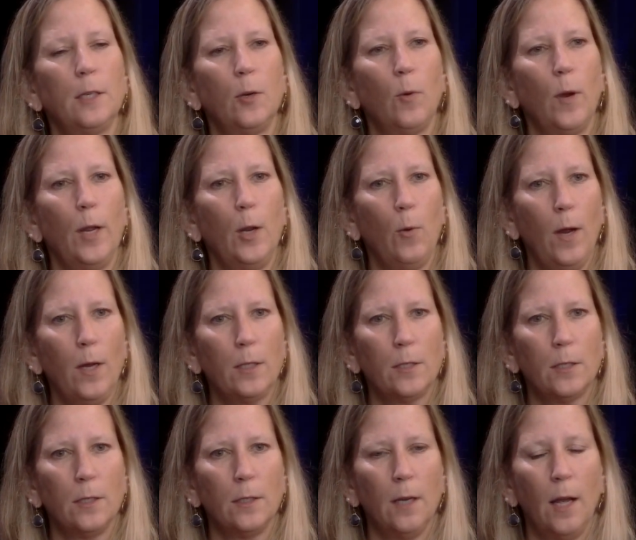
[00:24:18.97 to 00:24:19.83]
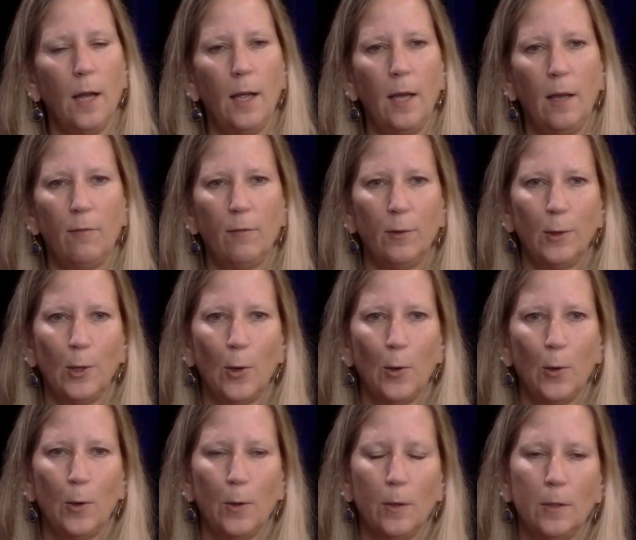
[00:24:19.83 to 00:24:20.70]
is a great question. I have
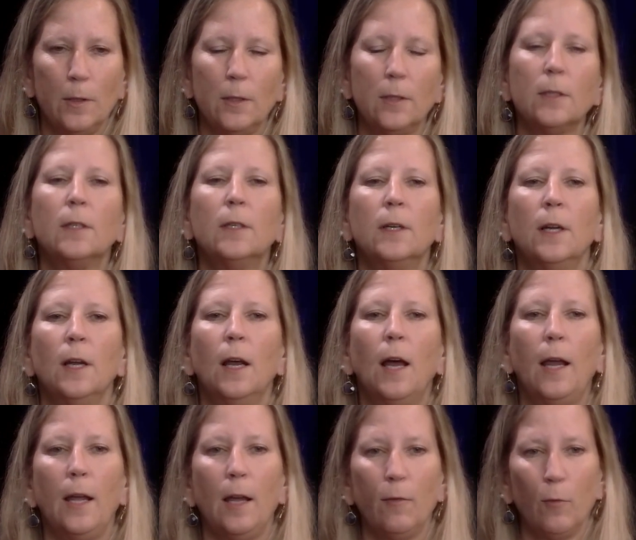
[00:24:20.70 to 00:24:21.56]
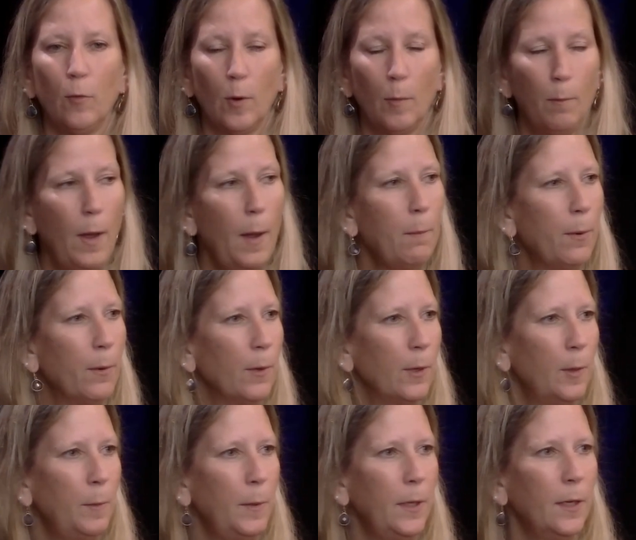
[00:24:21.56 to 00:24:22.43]

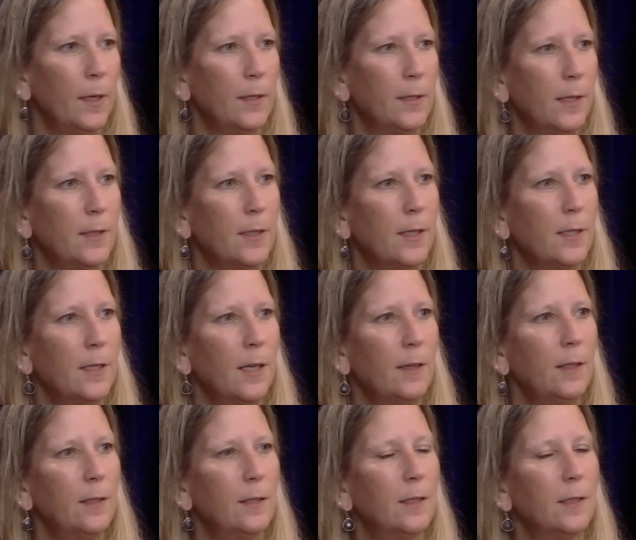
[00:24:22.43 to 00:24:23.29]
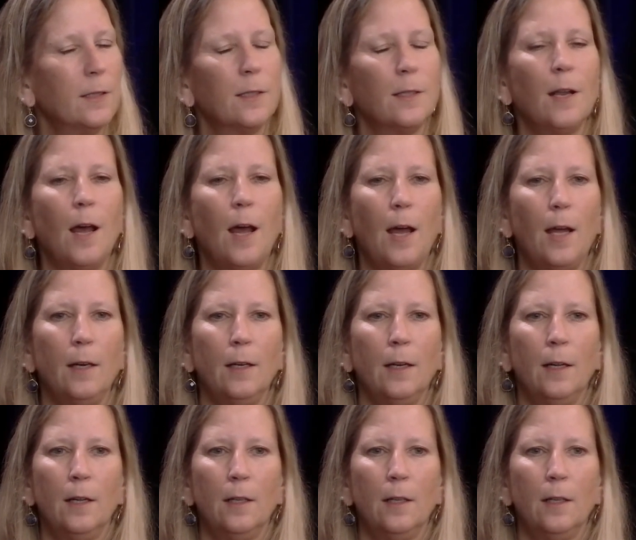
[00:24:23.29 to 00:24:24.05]
remembered, because as I said, this is not